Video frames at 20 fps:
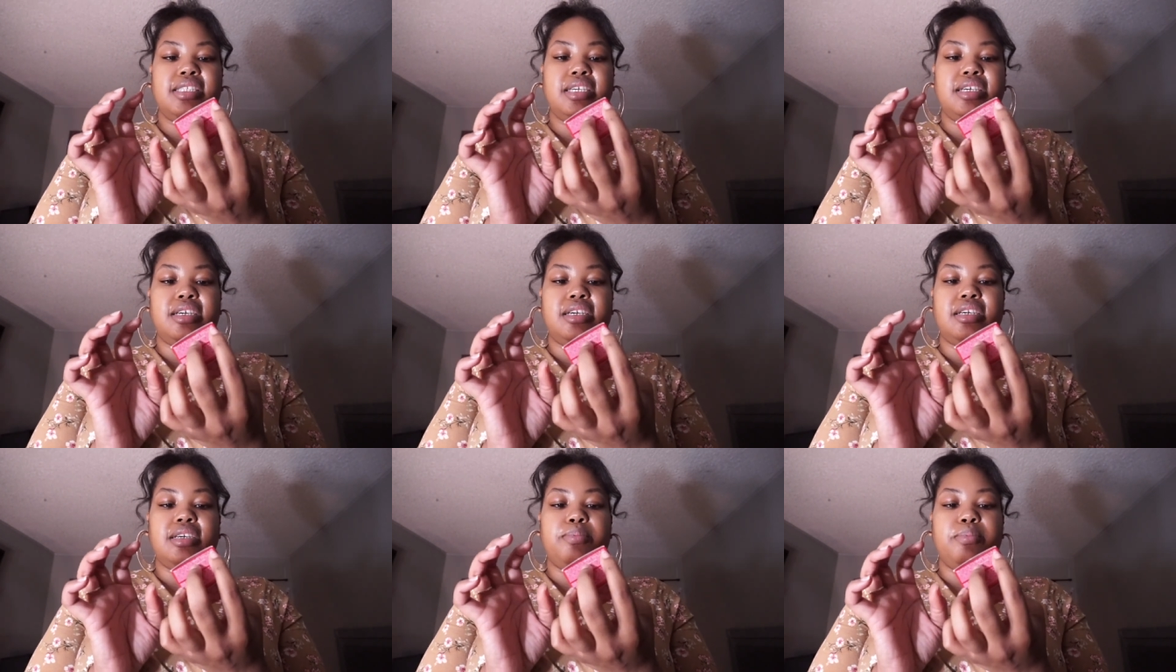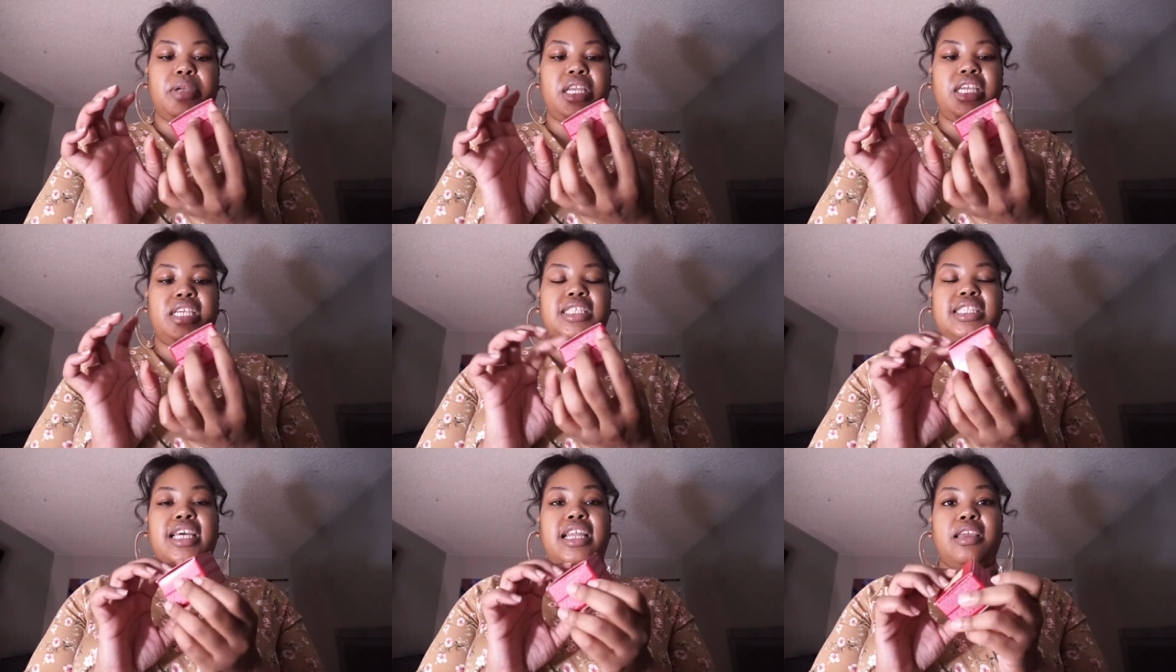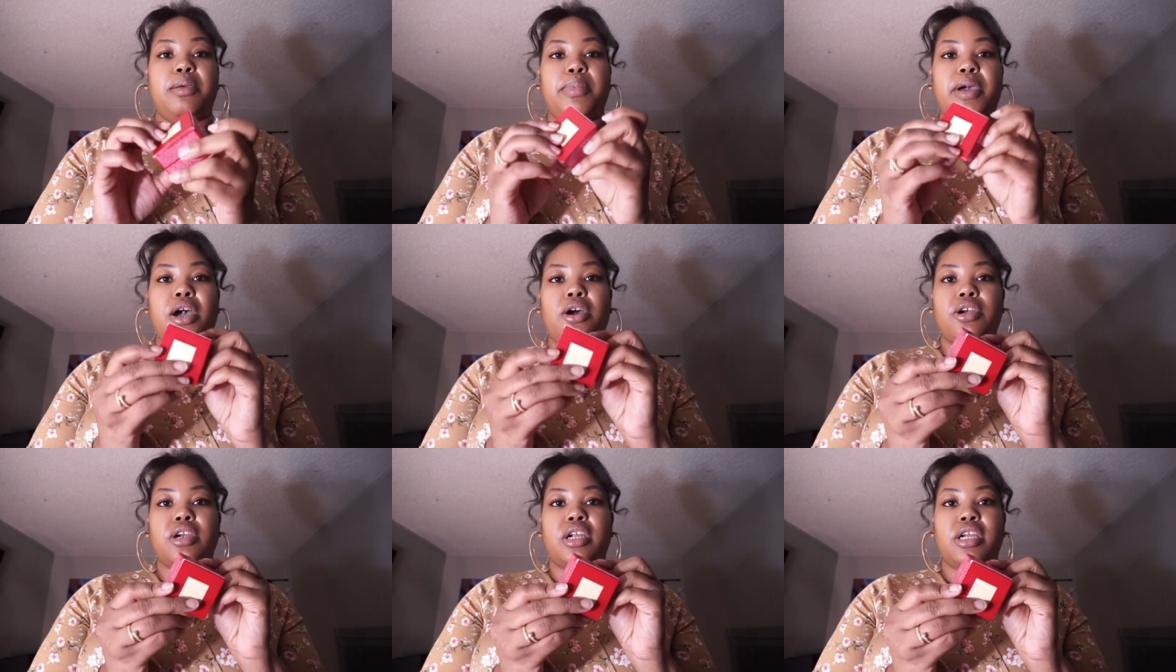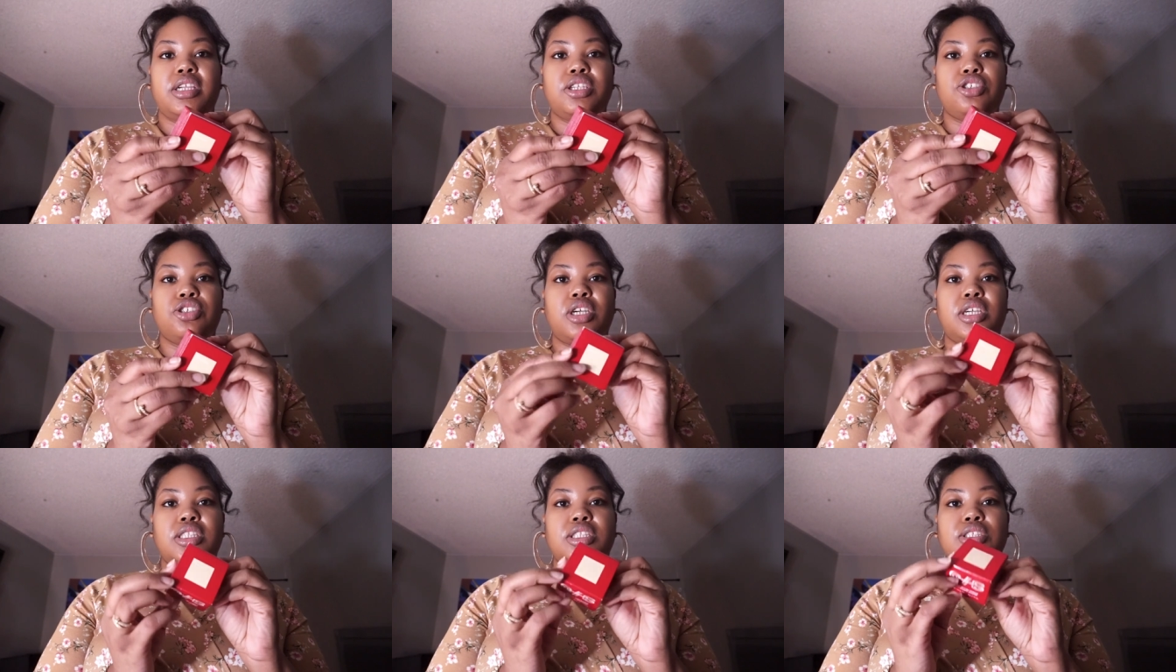the mini setting powder in
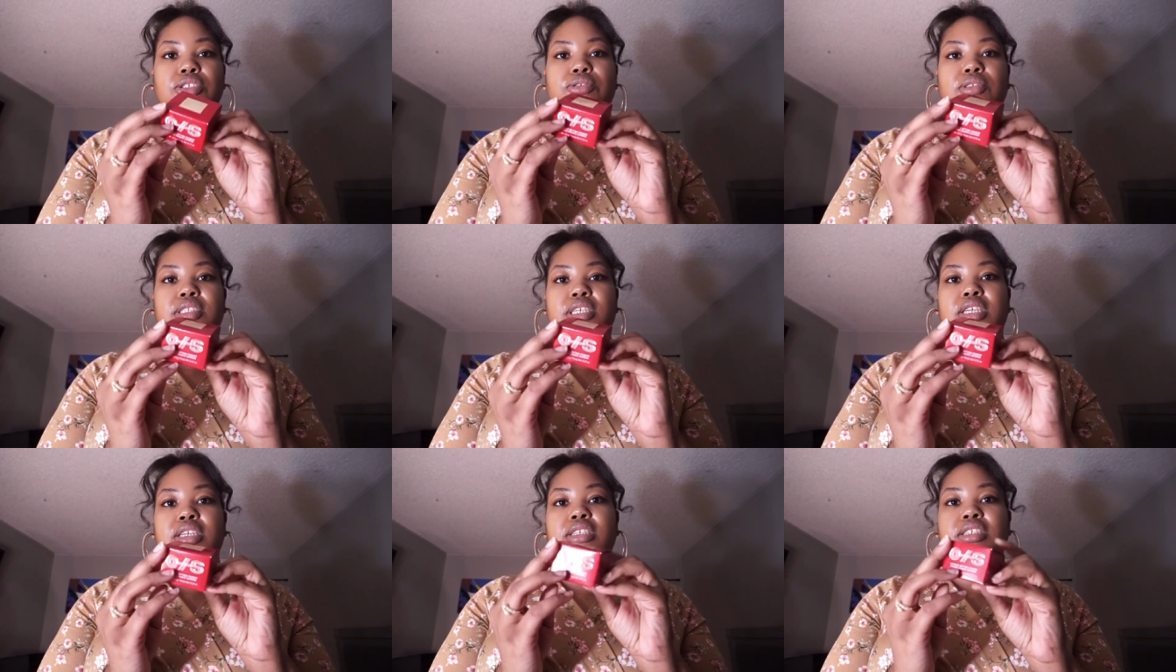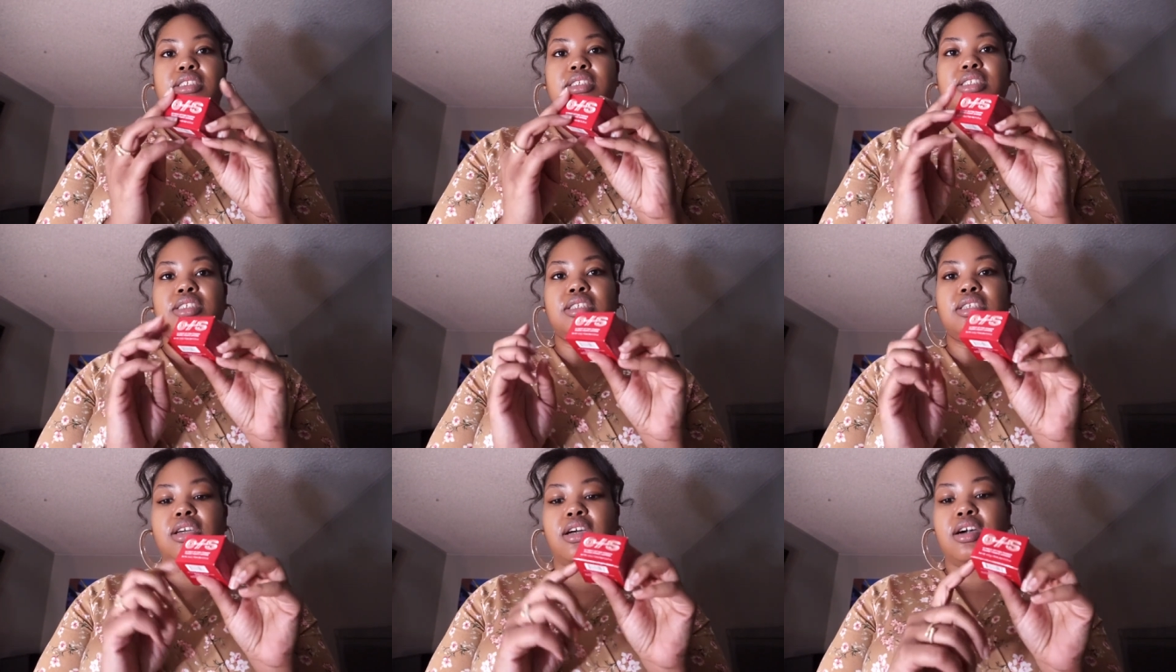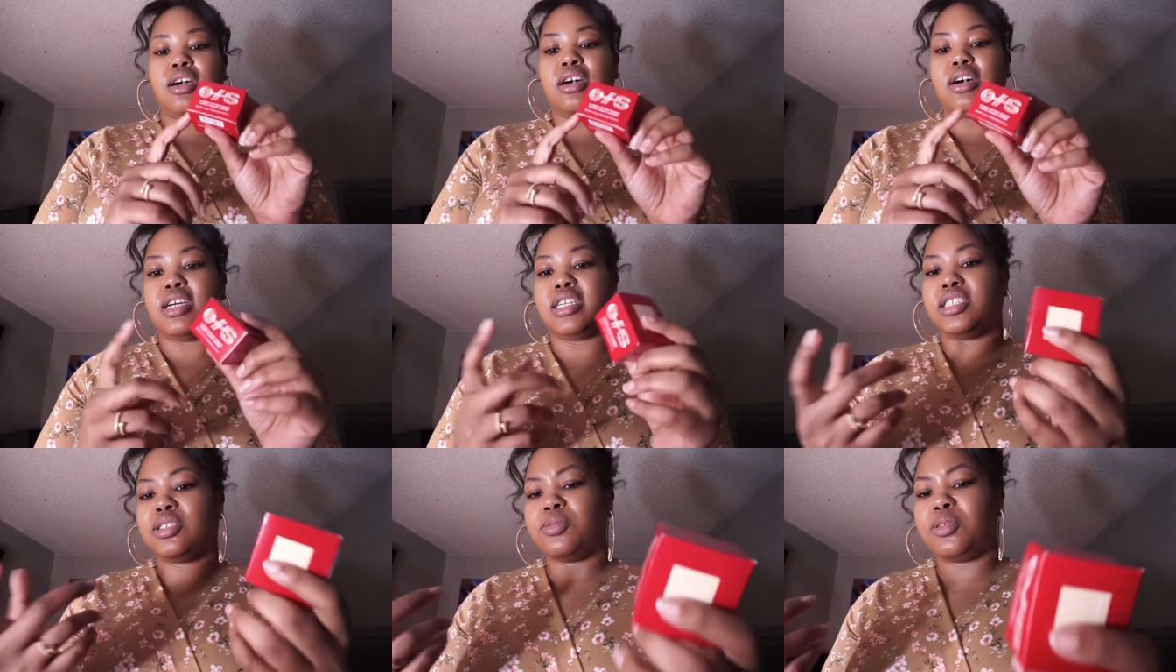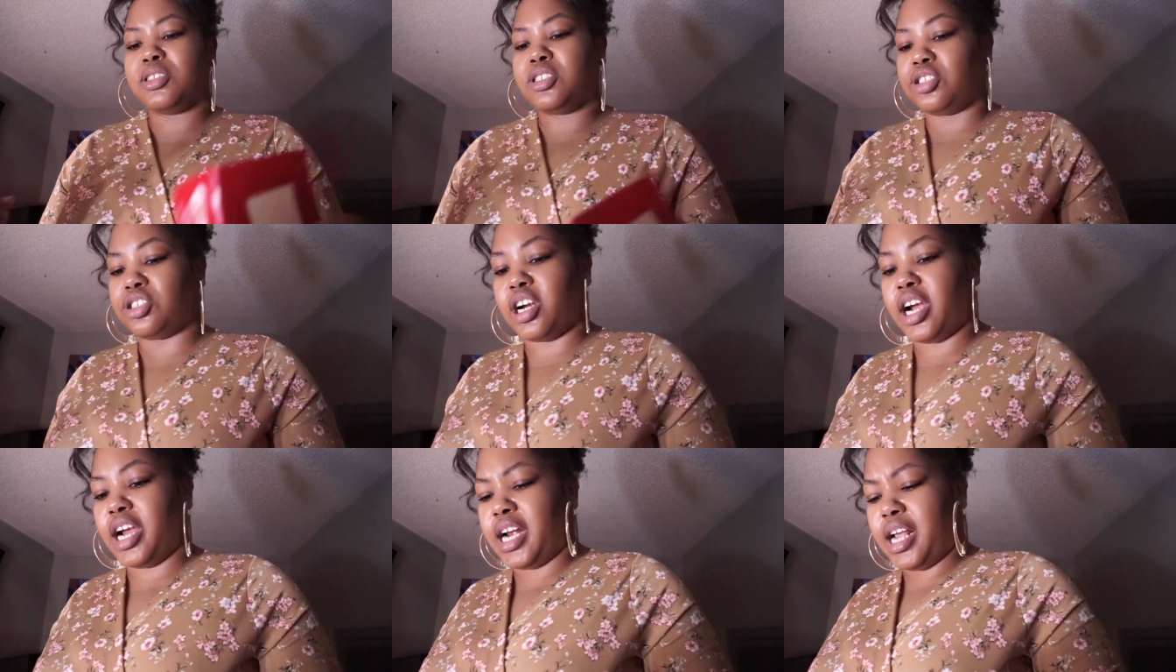translucent. Uh, I just wanted
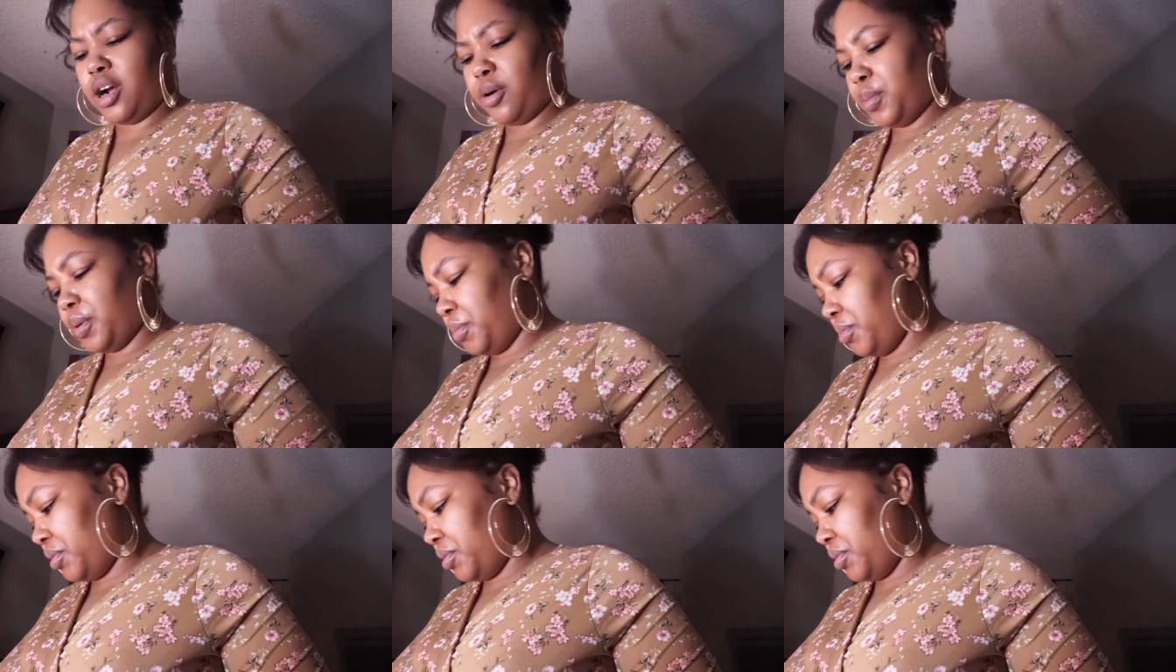to try it out.